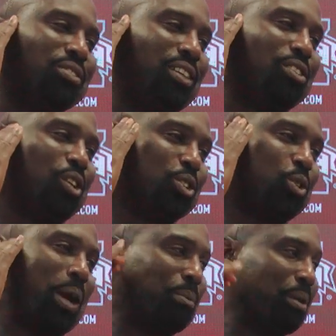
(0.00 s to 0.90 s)
He talks
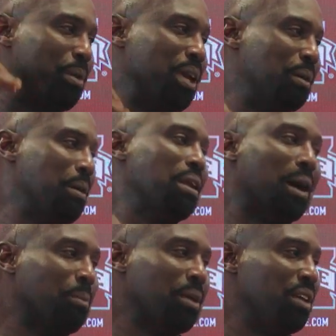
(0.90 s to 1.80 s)
crap to me.
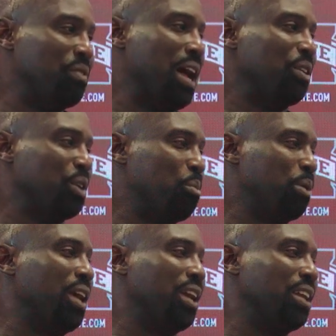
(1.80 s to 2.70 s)
I'm not even out there
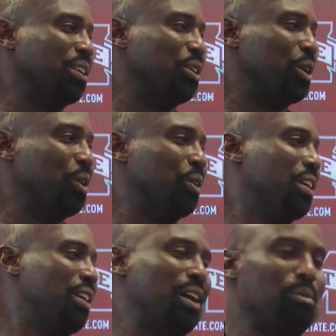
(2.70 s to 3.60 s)
playing, you know.
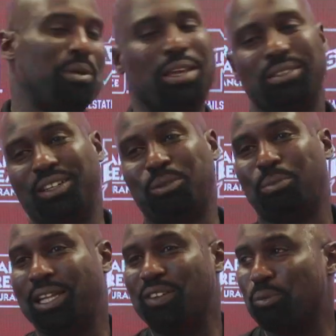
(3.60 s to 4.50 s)
I mean, he's
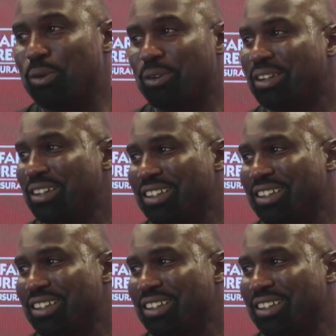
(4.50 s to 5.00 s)
unbelievable.